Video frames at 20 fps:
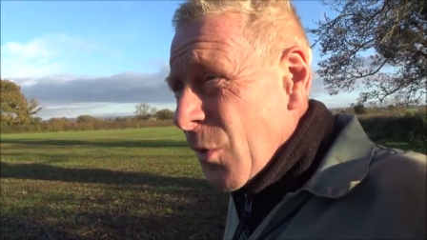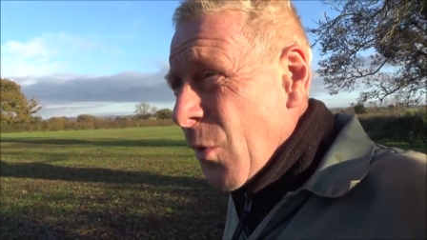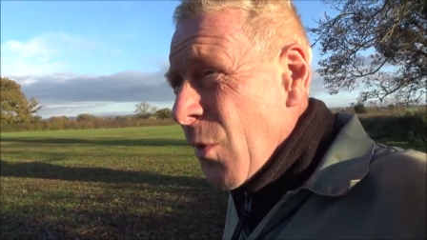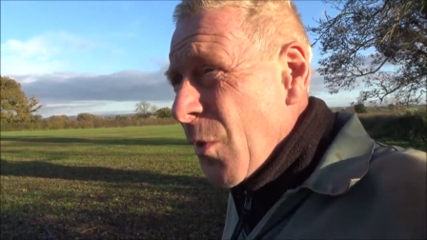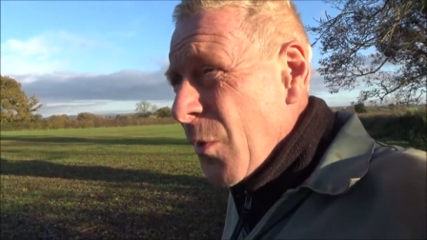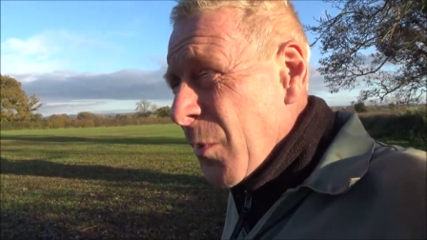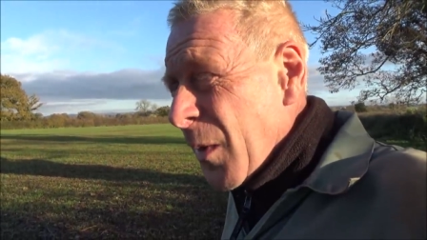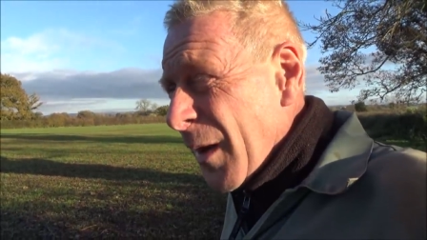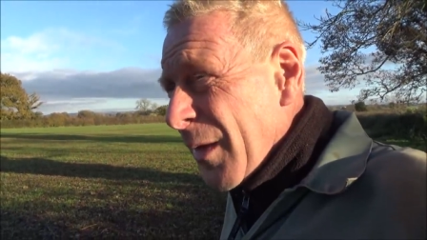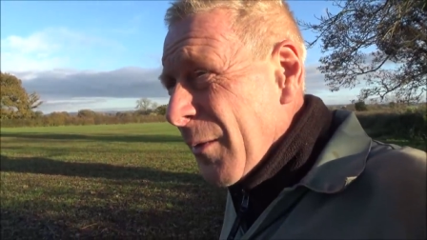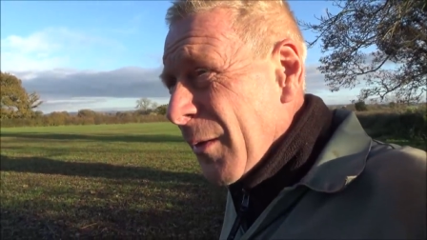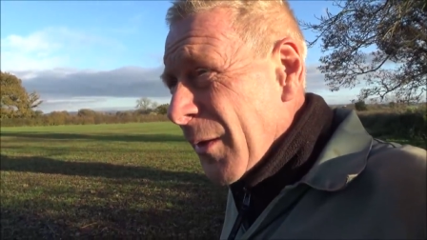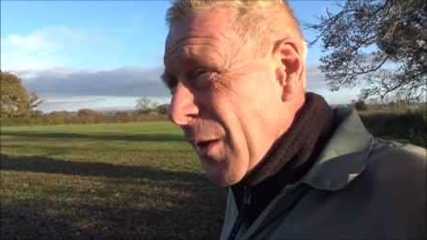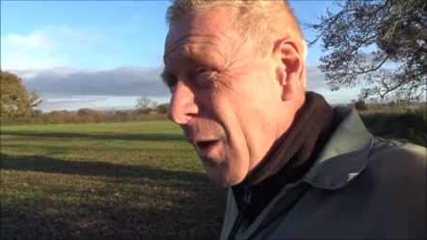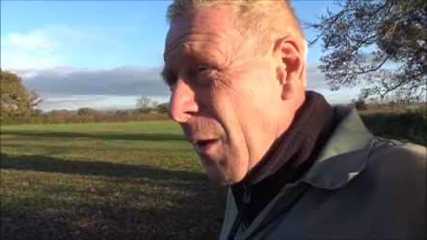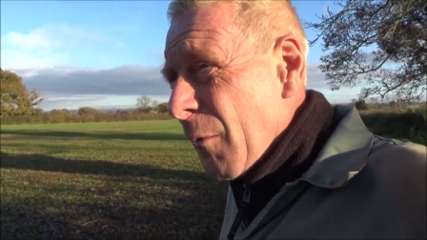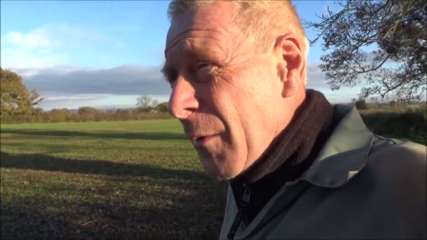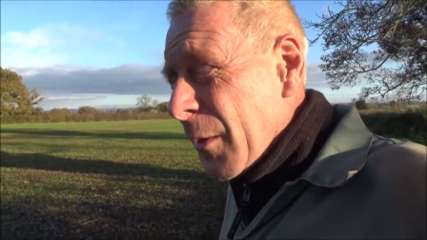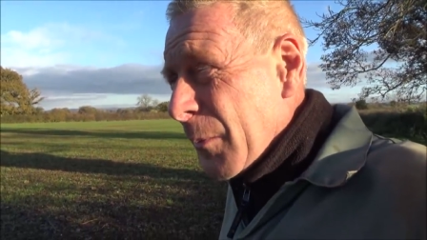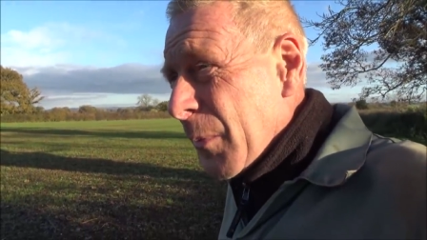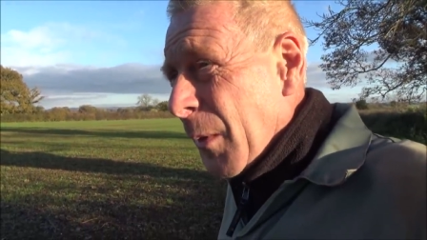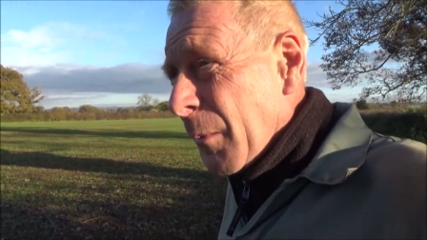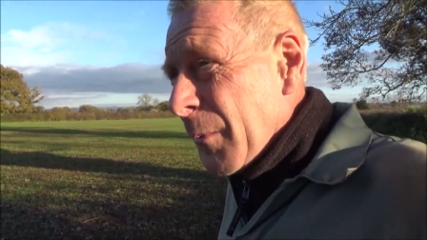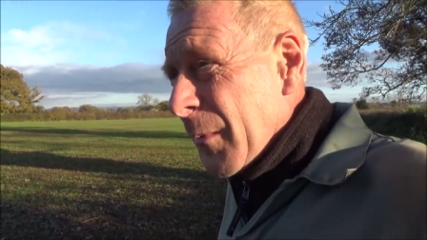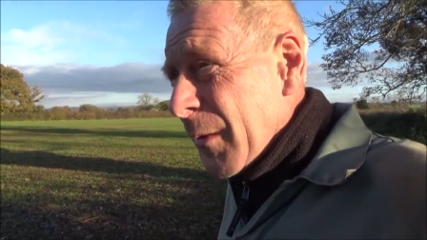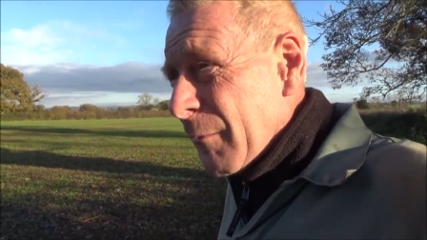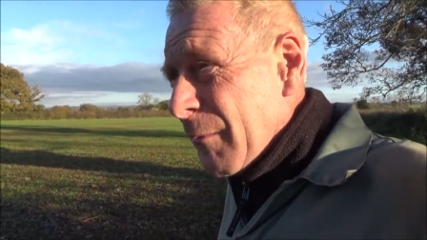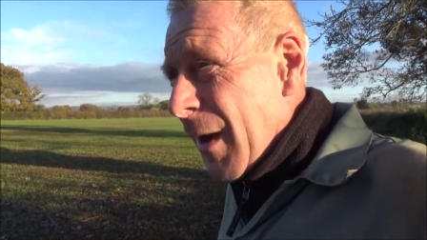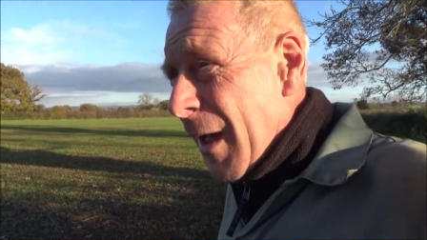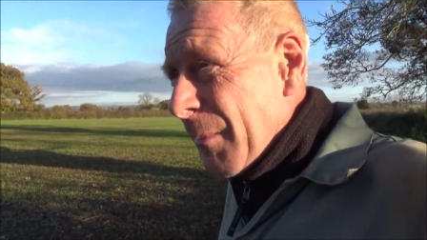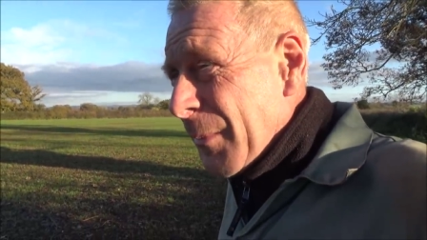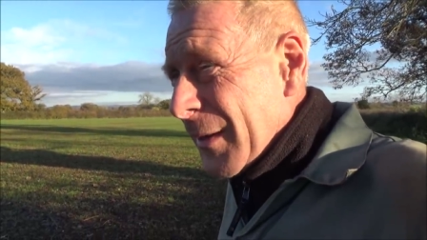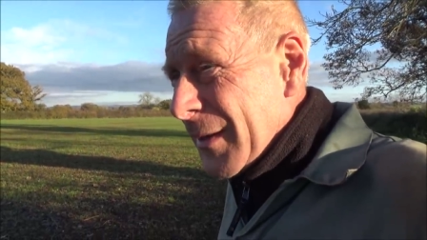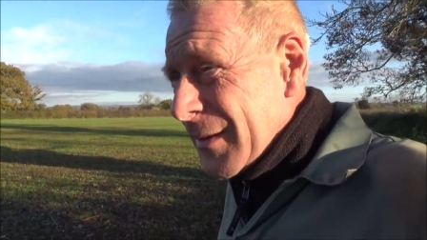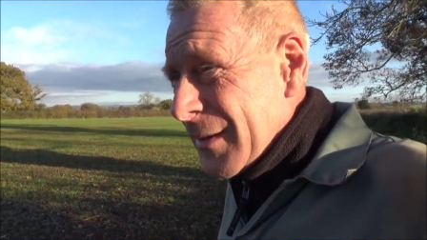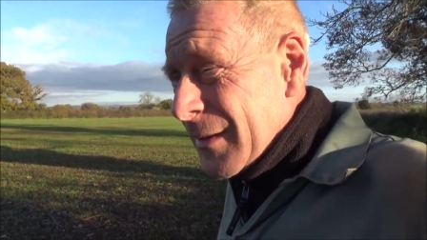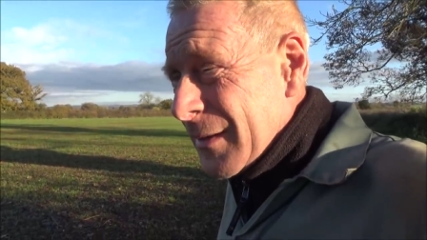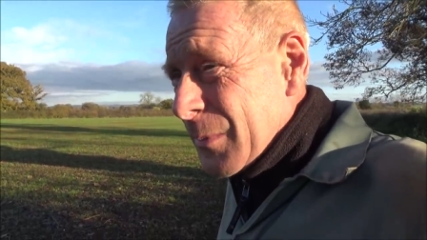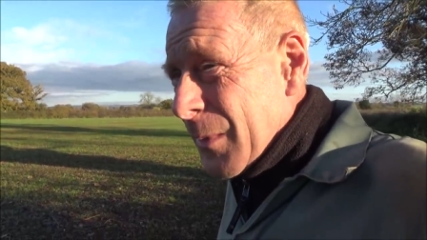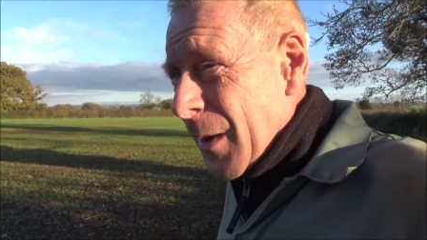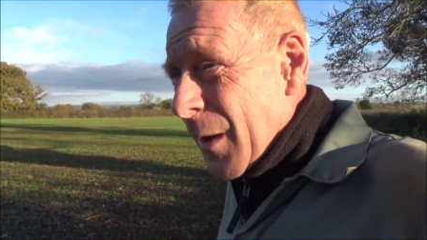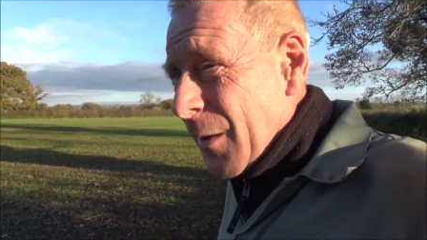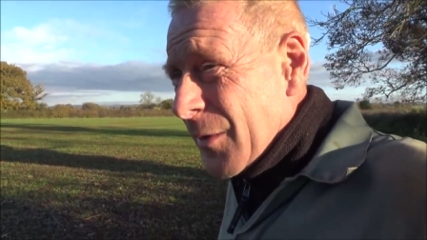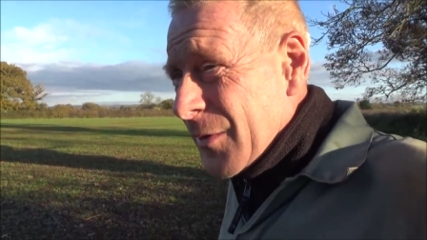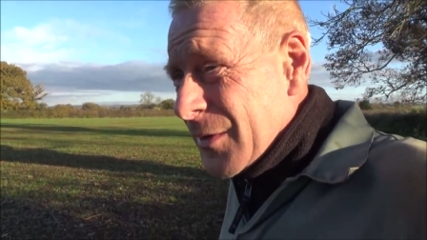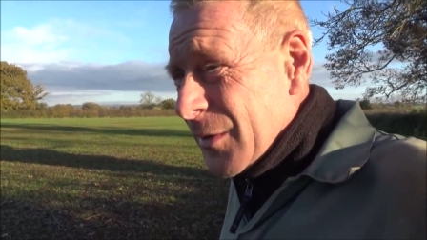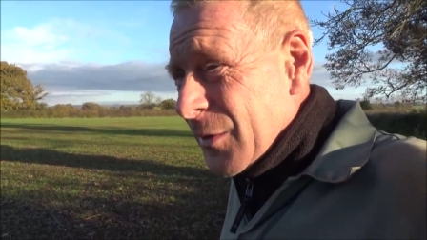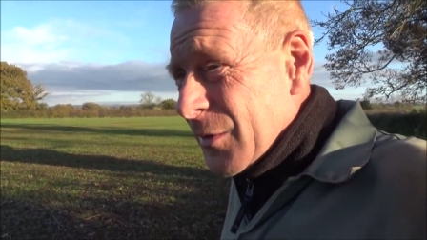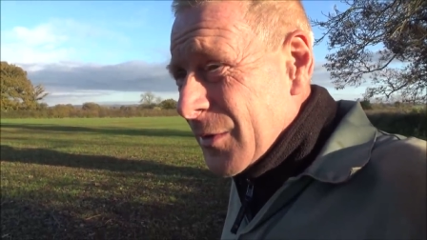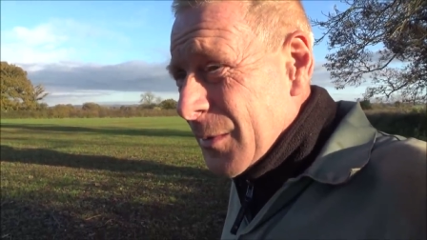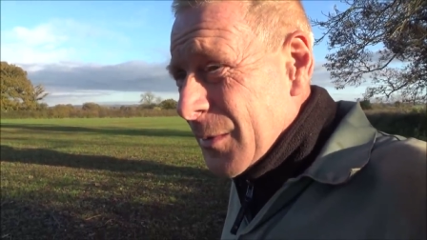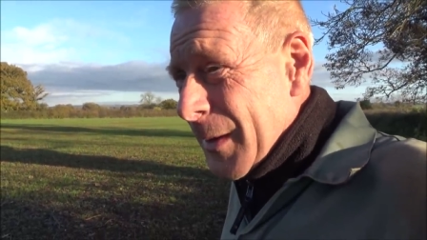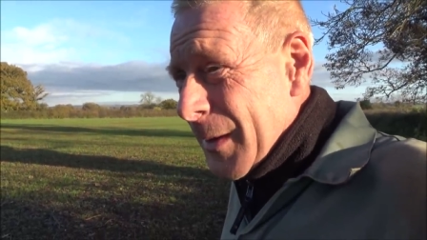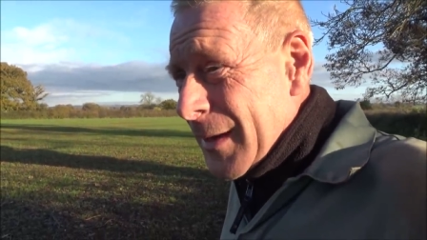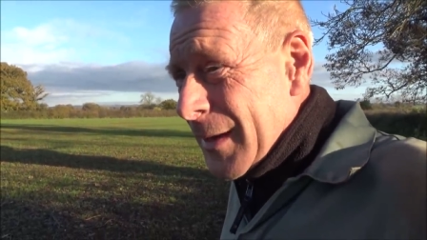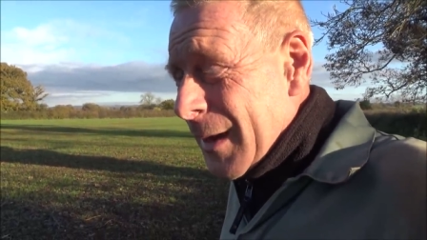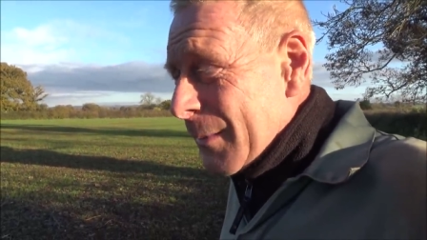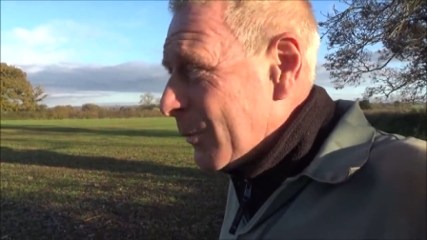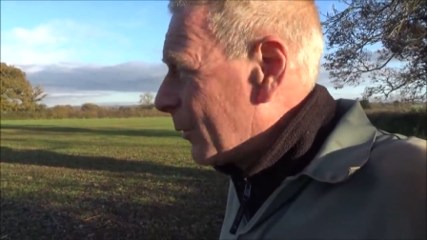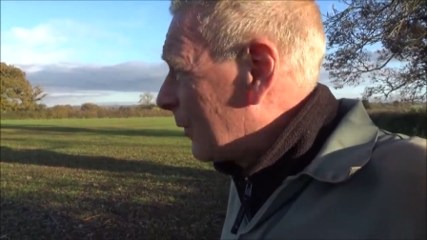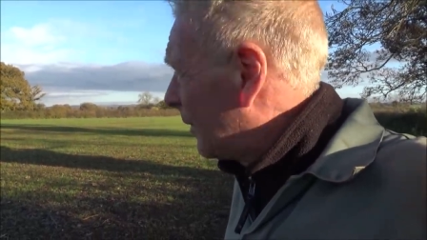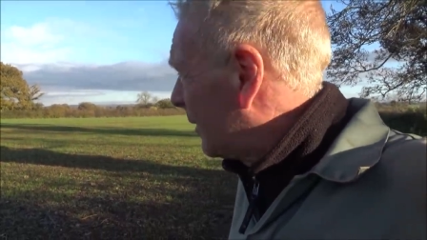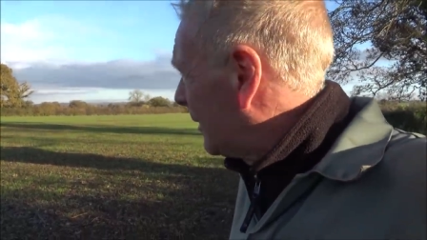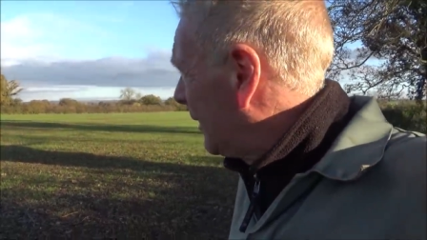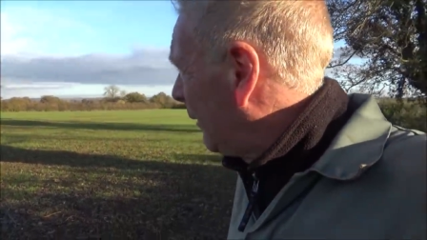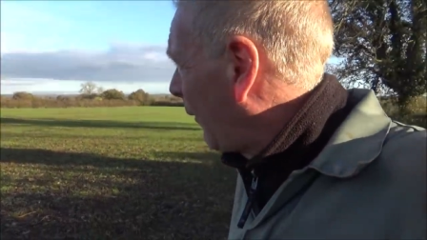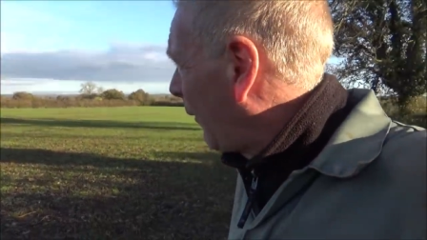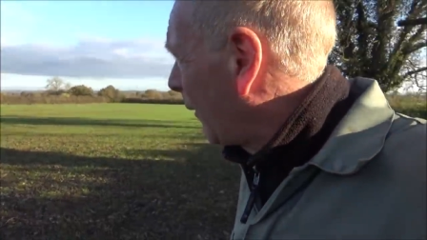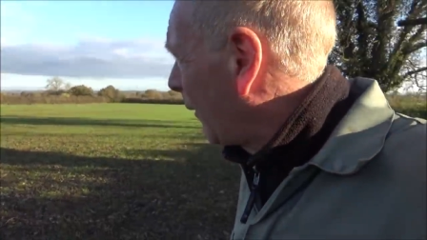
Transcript: or whether I got a real problem with the rabbits as well, because it looks a bit nibbled. Let's see if